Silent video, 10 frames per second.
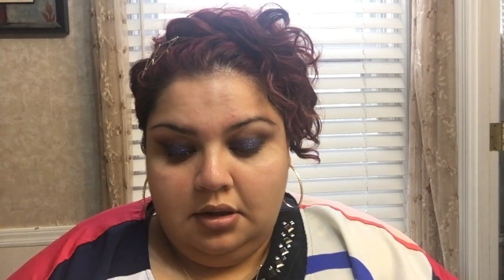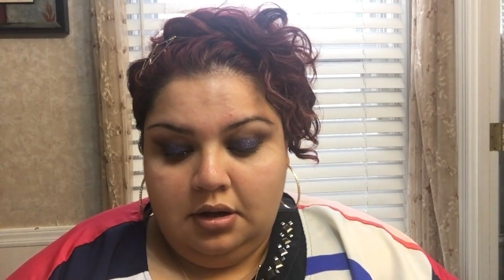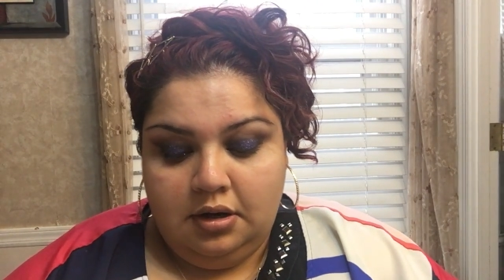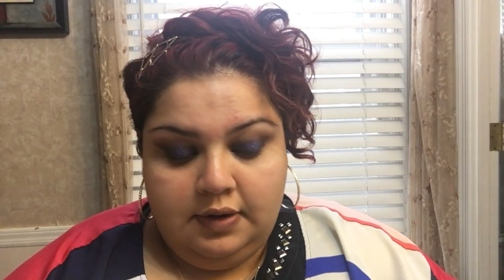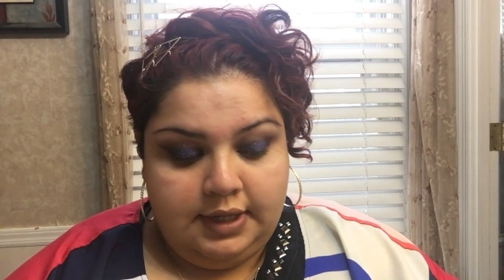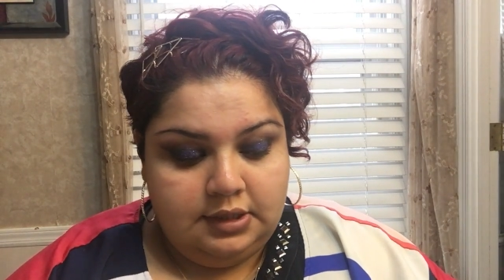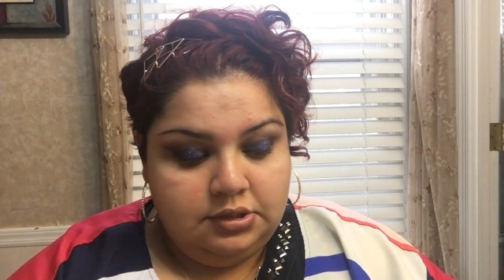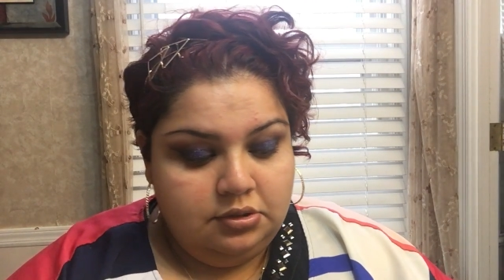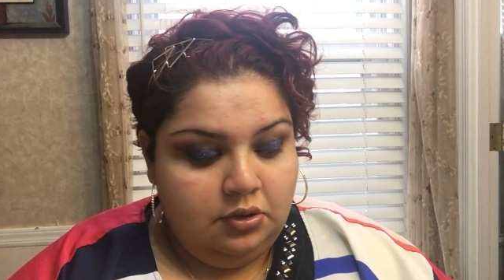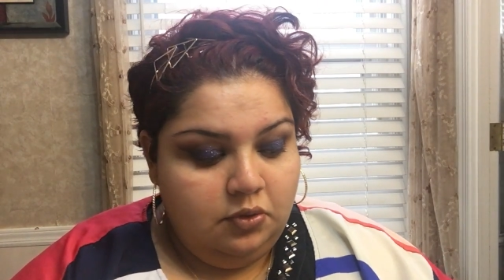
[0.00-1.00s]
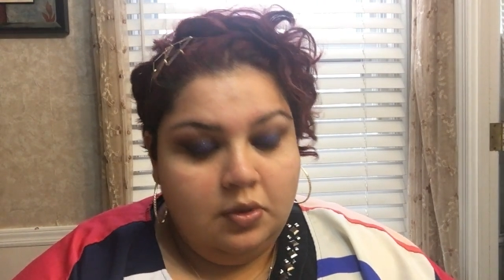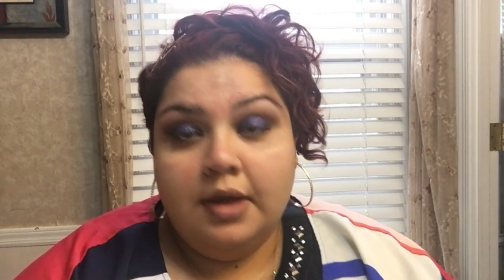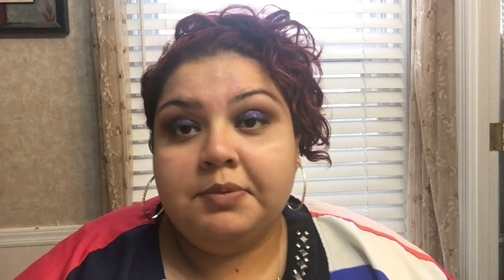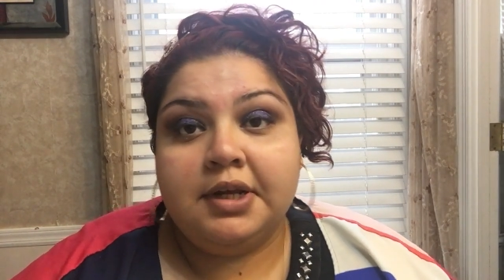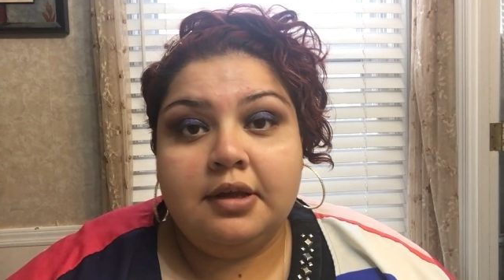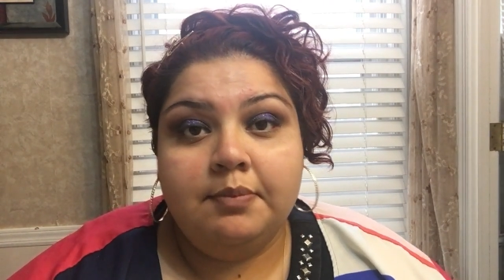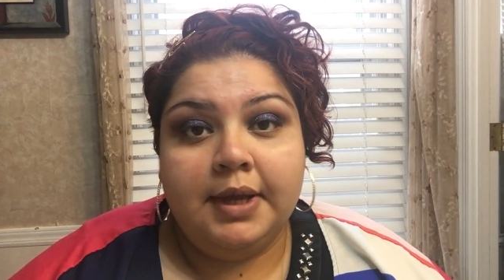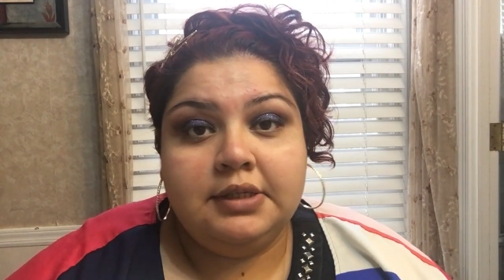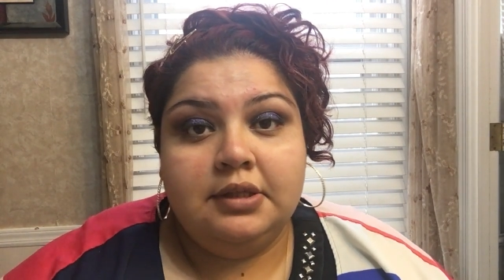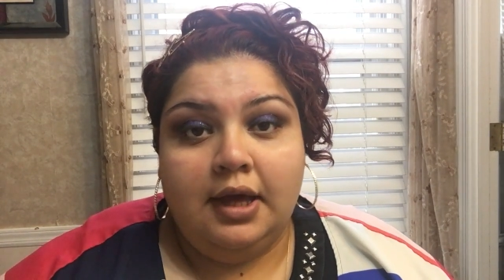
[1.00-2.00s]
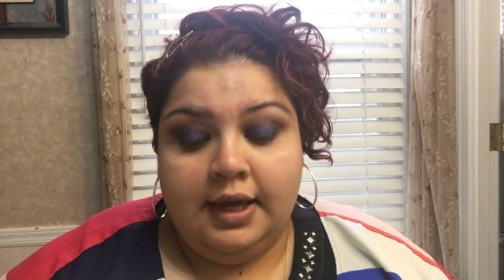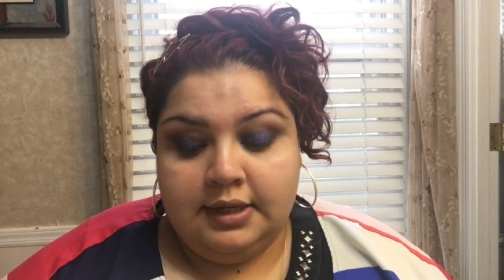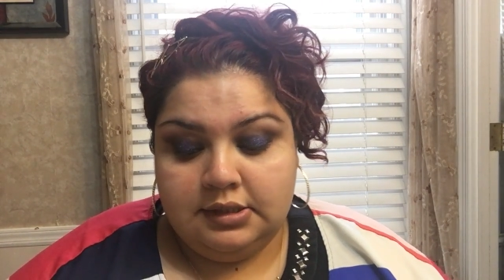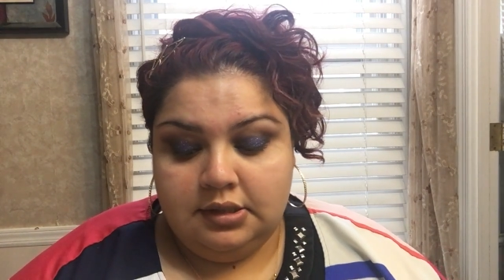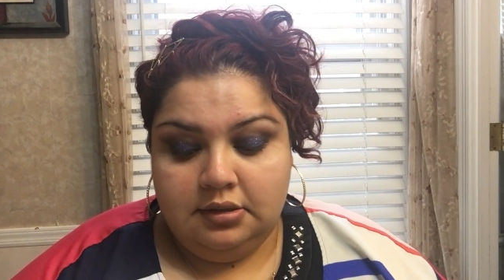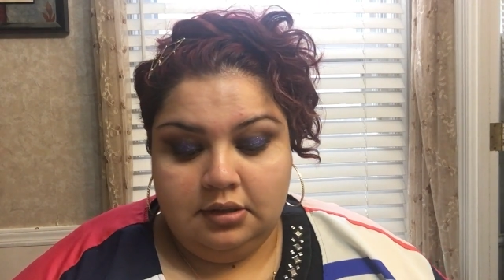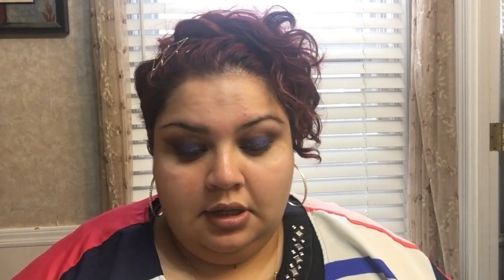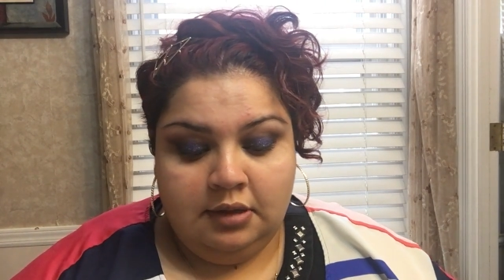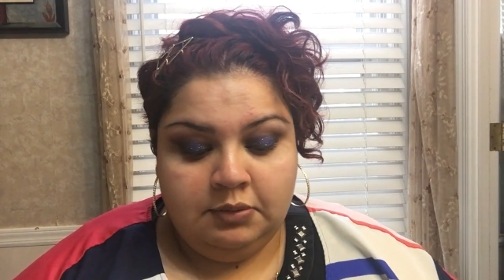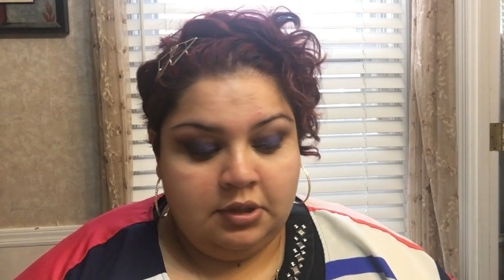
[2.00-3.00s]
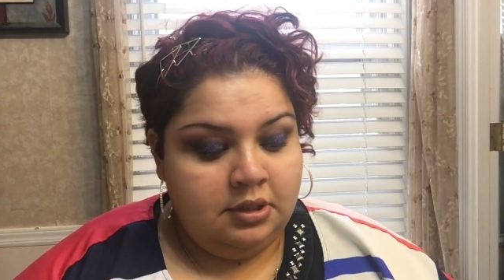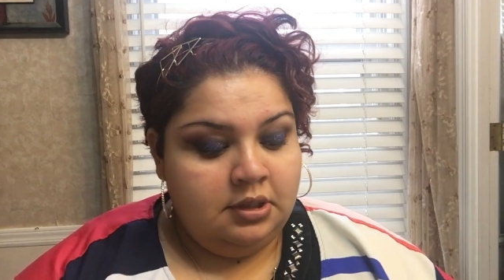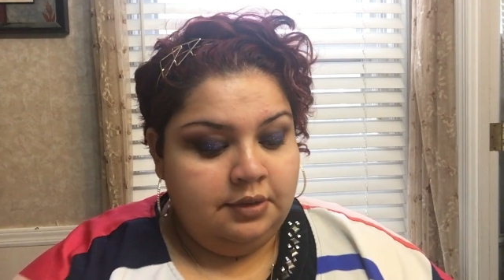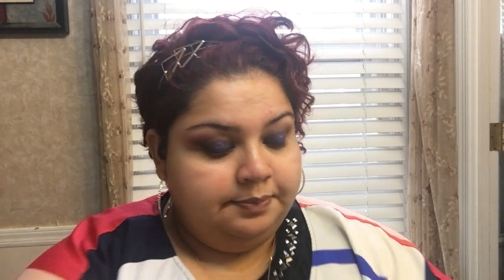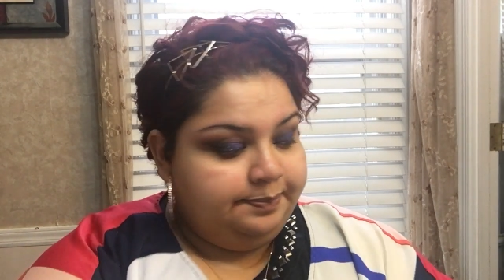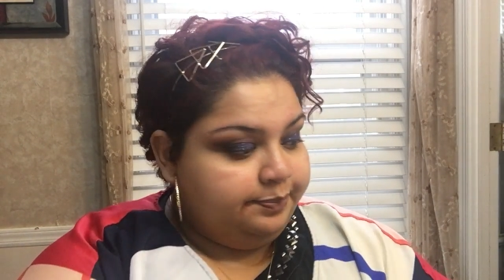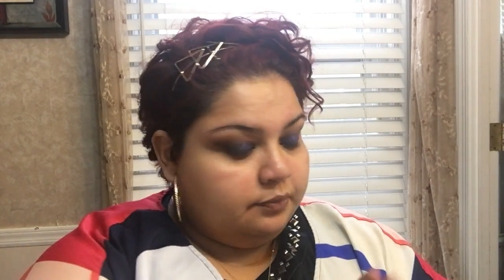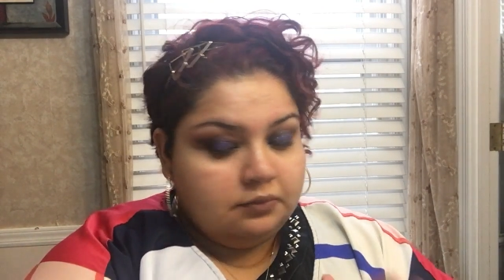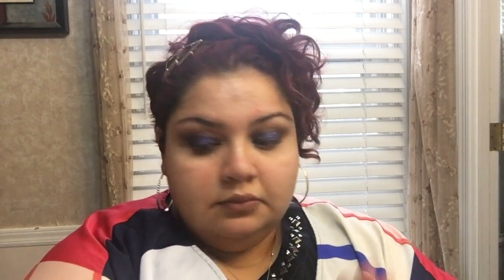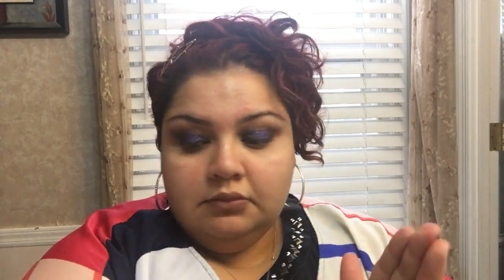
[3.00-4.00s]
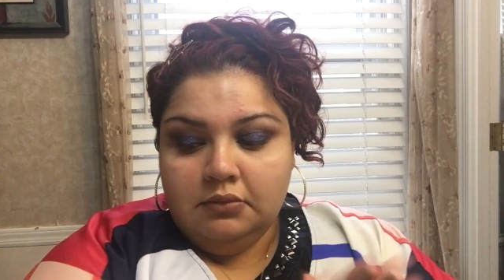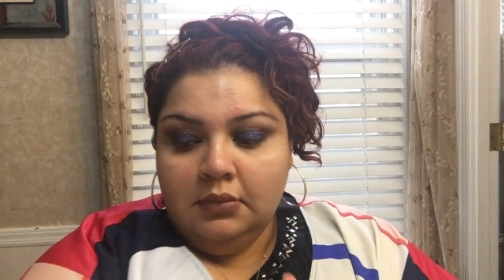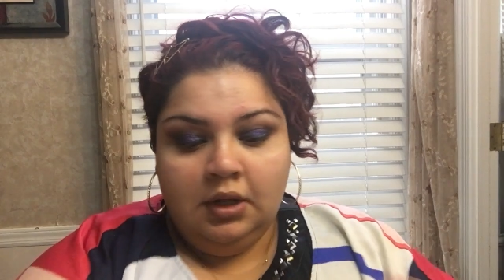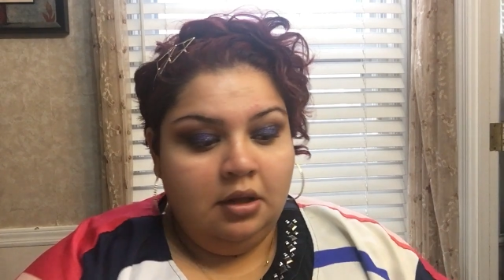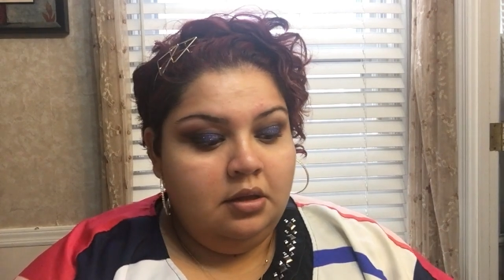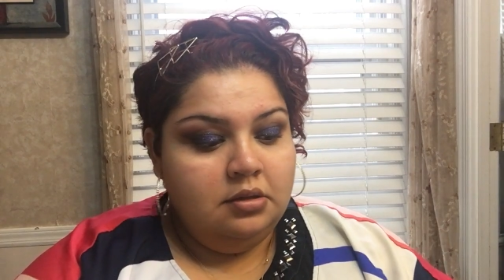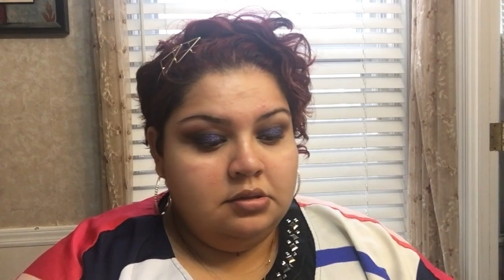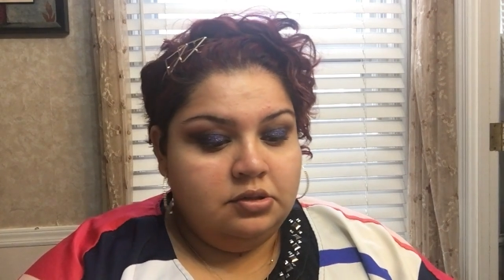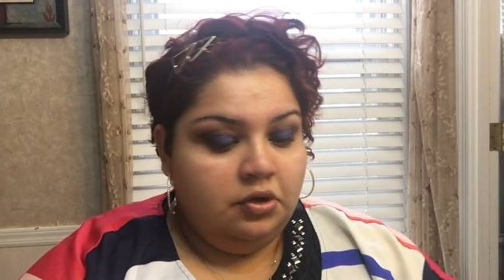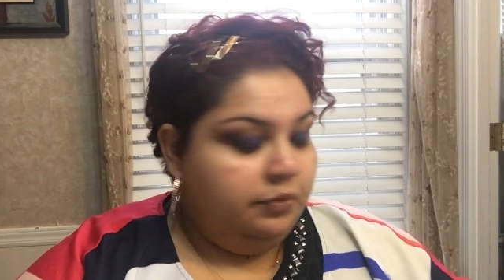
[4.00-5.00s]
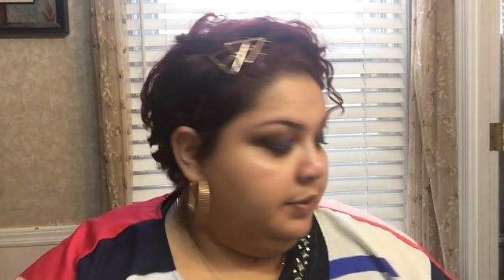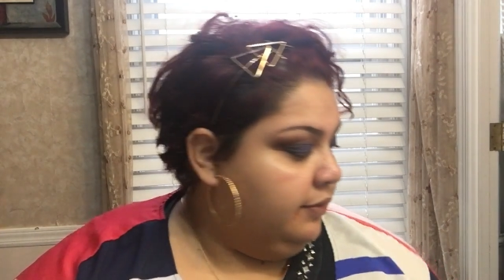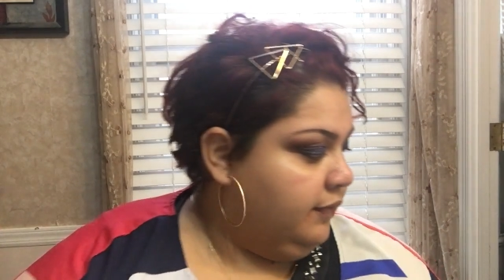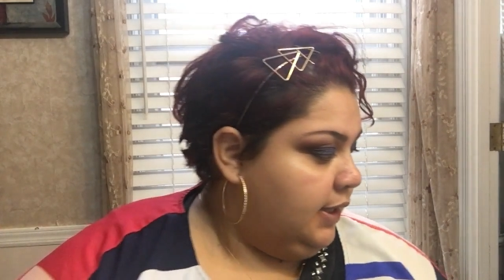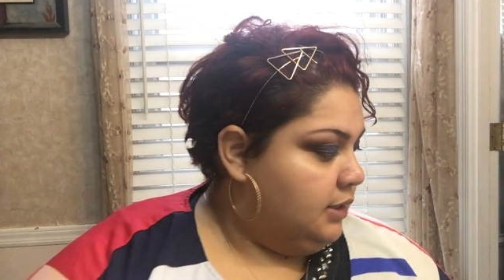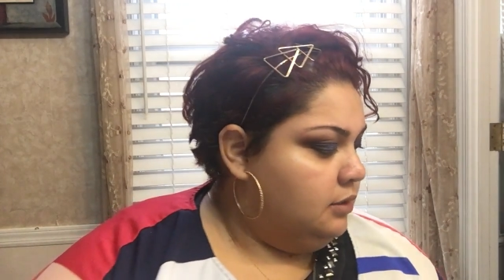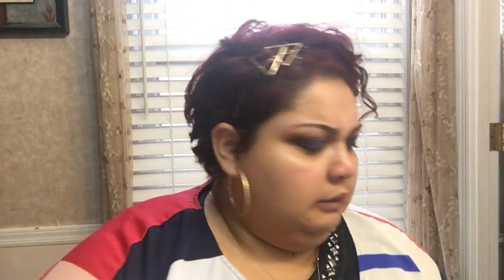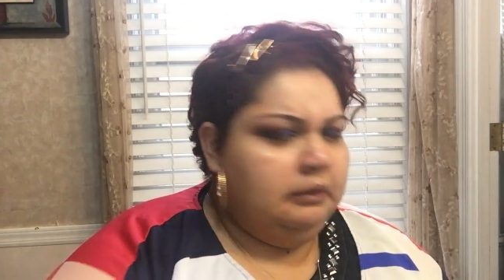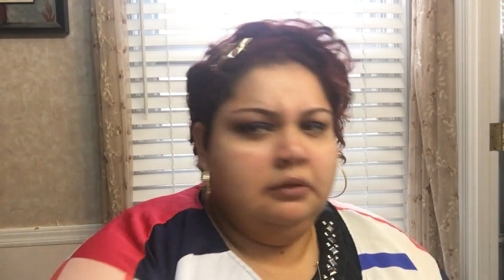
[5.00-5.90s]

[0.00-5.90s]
All right, so I'm gonna come back to the eyes. I'm gonna start with the face.